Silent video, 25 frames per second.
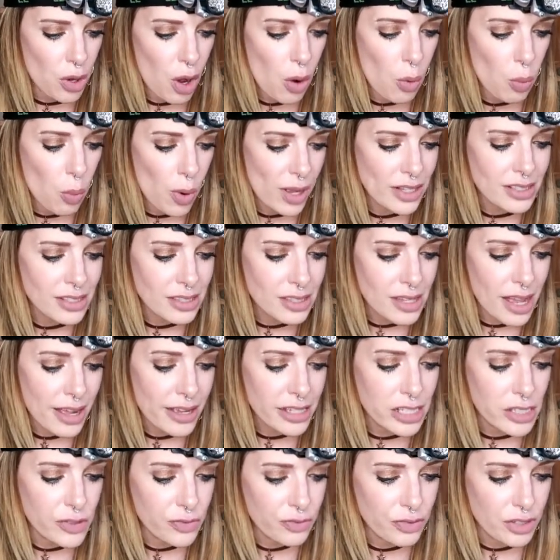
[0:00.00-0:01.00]
A
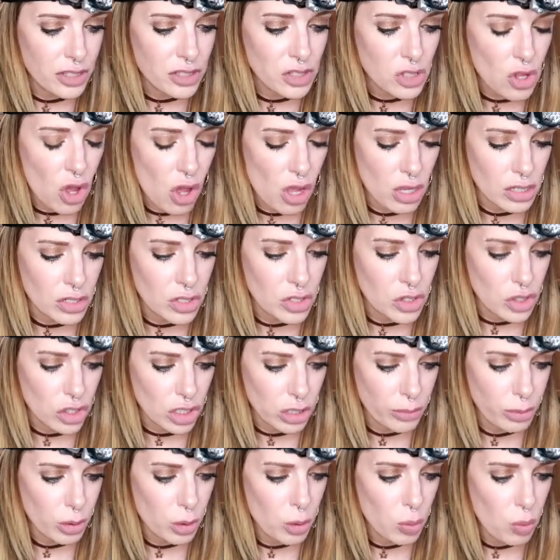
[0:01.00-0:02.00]
one-size-fits-all,
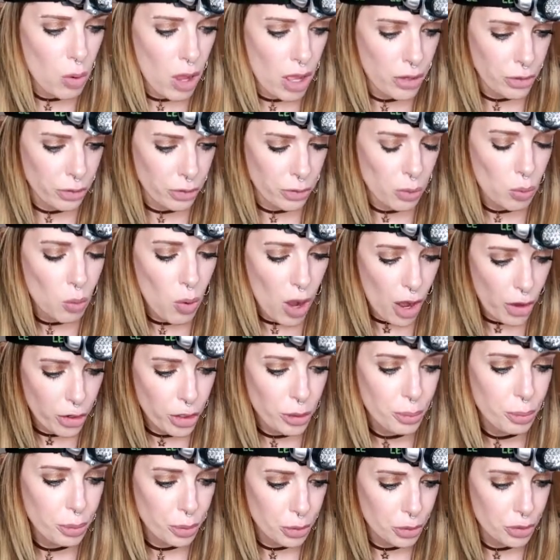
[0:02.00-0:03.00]
durable,
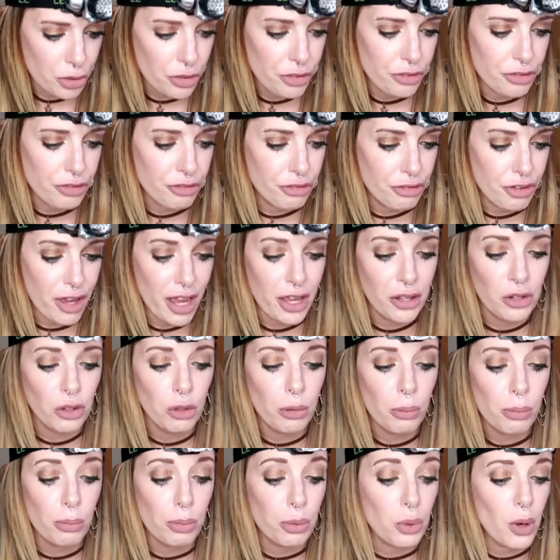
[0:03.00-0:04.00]
waterproof,
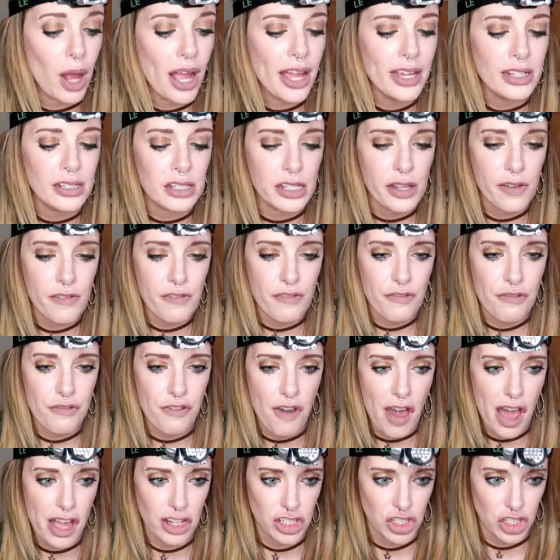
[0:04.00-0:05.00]
vinyl, bright
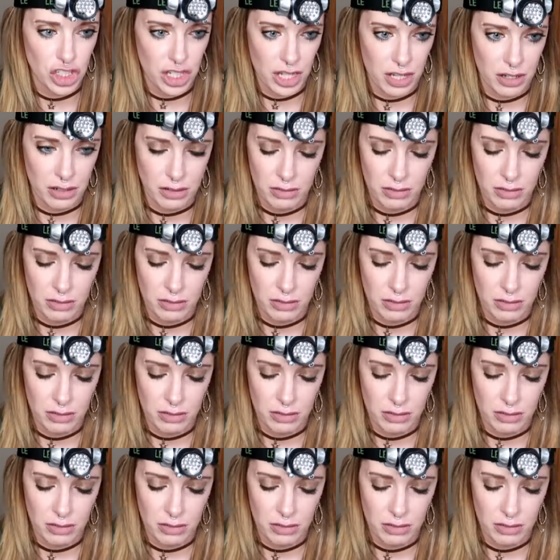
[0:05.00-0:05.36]
fashion.